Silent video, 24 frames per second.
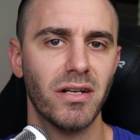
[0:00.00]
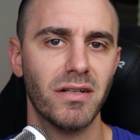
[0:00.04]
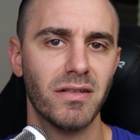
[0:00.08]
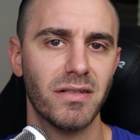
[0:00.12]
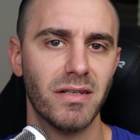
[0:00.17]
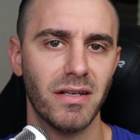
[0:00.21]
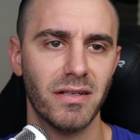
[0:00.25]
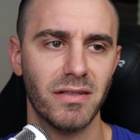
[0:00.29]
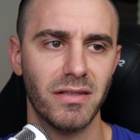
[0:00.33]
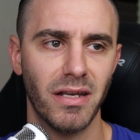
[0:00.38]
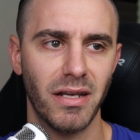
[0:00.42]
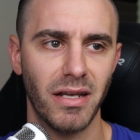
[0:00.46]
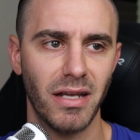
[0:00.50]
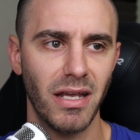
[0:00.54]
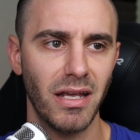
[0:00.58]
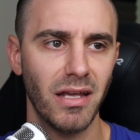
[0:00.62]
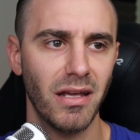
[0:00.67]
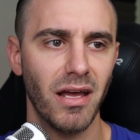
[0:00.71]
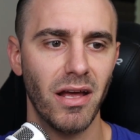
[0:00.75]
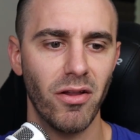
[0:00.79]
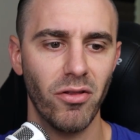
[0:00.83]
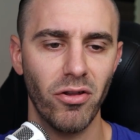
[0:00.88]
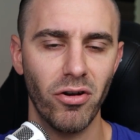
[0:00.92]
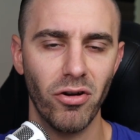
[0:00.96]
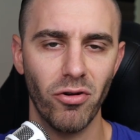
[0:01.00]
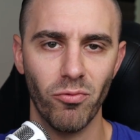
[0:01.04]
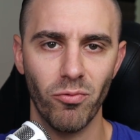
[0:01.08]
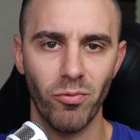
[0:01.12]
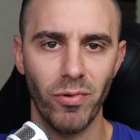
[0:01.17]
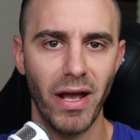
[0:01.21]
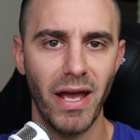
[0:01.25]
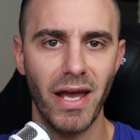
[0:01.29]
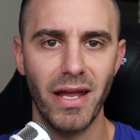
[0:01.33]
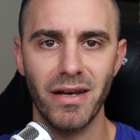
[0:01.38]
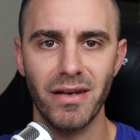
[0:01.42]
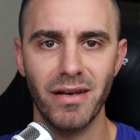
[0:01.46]
It says like a little
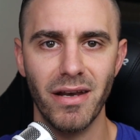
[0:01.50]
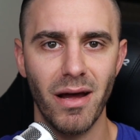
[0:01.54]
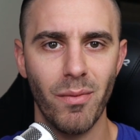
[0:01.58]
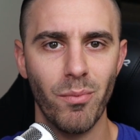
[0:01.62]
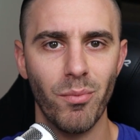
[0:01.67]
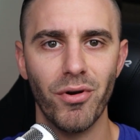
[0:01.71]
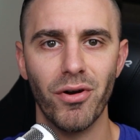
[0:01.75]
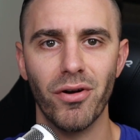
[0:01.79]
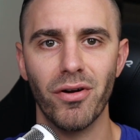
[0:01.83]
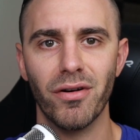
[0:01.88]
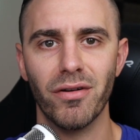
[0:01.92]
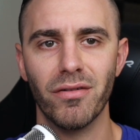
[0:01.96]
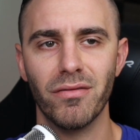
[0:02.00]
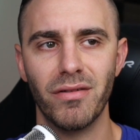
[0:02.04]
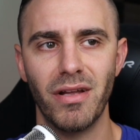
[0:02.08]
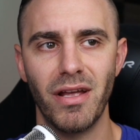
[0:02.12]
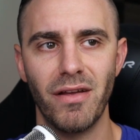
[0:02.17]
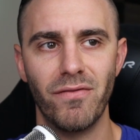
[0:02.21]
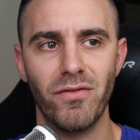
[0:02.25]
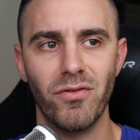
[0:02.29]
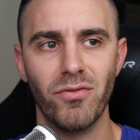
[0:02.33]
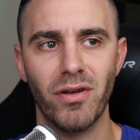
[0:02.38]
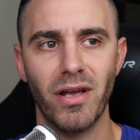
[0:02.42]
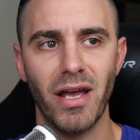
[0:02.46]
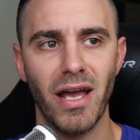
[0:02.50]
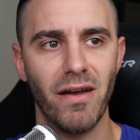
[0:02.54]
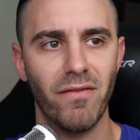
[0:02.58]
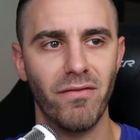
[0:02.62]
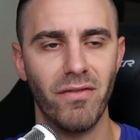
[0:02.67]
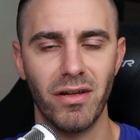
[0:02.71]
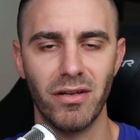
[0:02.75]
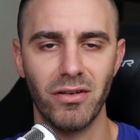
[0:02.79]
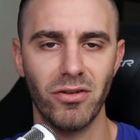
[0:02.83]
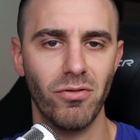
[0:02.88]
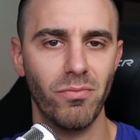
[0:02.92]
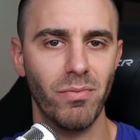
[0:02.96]
red number if you have
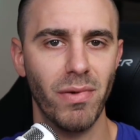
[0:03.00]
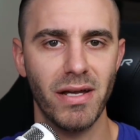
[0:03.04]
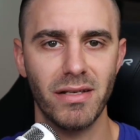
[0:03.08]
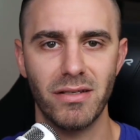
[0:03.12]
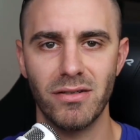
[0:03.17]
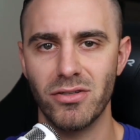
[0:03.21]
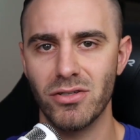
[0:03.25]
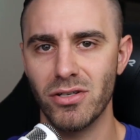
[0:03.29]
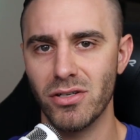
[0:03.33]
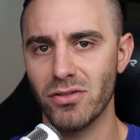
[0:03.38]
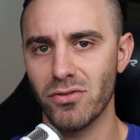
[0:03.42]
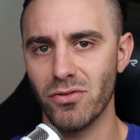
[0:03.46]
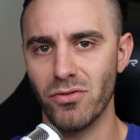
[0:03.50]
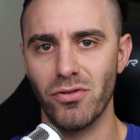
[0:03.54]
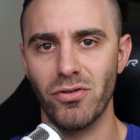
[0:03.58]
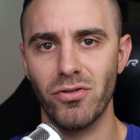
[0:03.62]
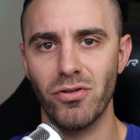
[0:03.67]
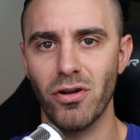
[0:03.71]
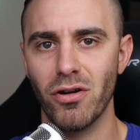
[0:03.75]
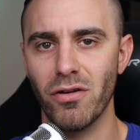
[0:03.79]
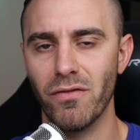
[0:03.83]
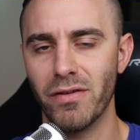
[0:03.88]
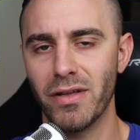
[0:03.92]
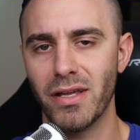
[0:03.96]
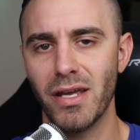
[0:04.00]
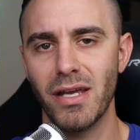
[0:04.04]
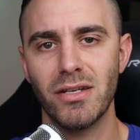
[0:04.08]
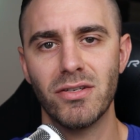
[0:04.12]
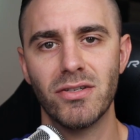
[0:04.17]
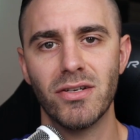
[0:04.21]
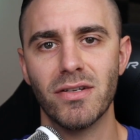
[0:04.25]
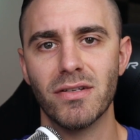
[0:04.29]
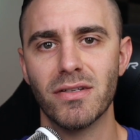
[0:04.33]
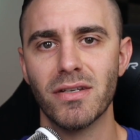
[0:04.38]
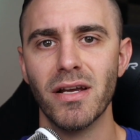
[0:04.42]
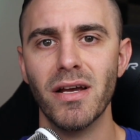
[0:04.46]
like new messages or new
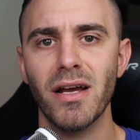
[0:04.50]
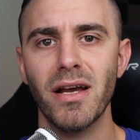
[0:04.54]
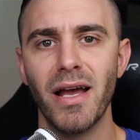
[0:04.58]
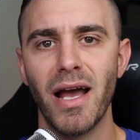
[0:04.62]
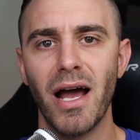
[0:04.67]
notifications.